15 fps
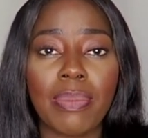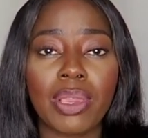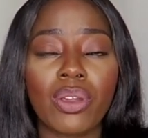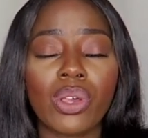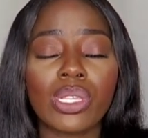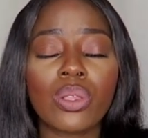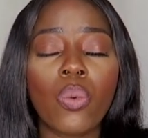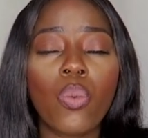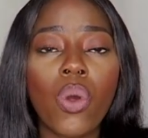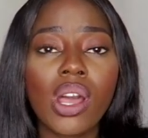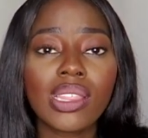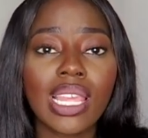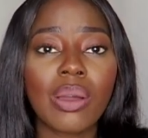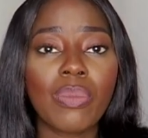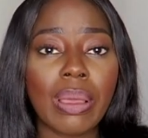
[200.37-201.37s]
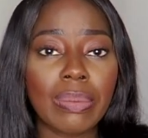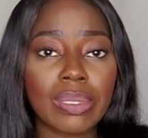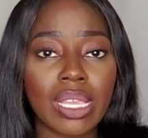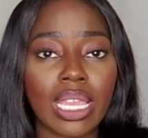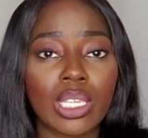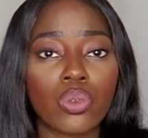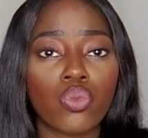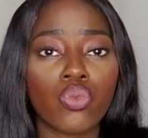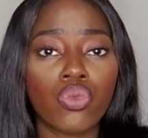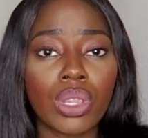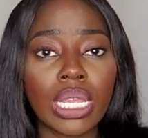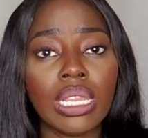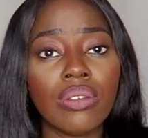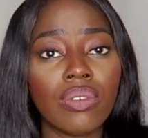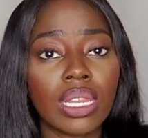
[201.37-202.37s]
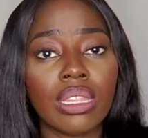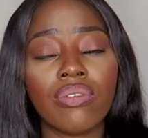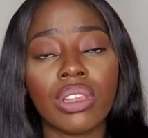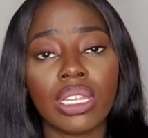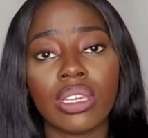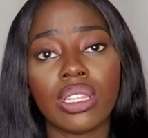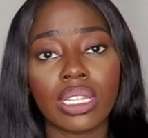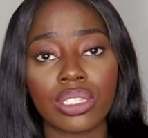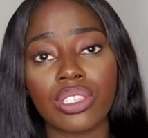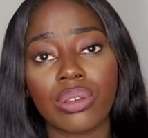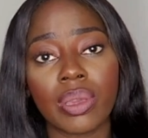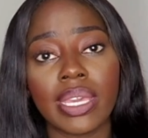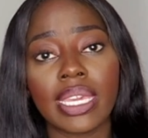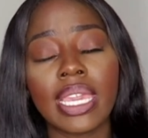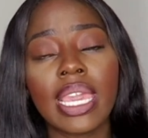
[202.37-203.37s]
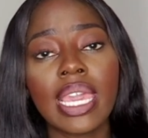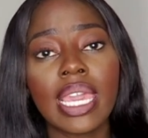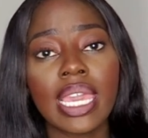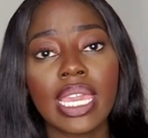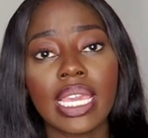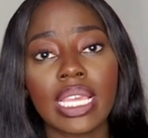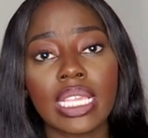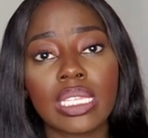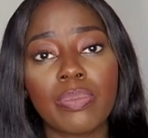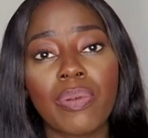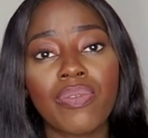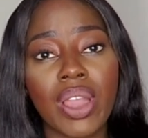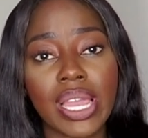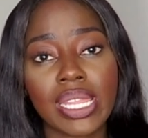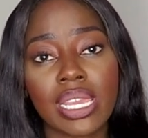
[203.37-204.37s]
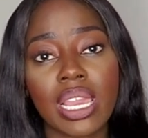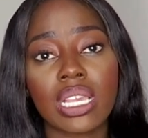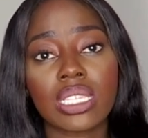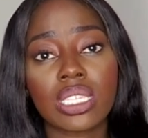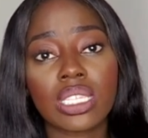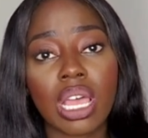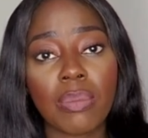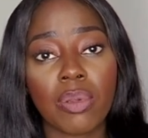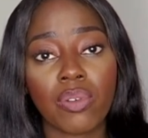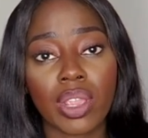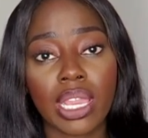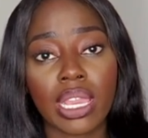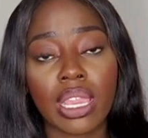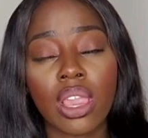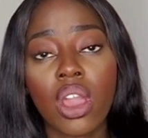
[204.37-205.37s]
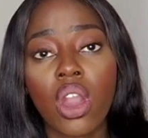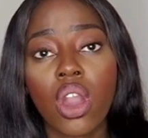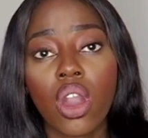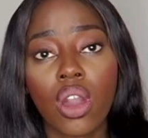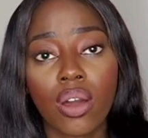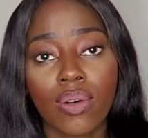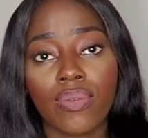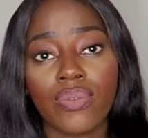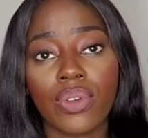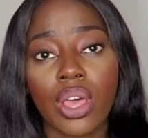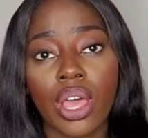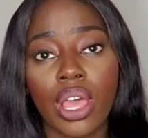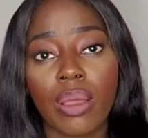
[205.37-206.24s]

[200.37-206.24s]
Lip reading: because what that website is really, really, really good at doing is providing a summary of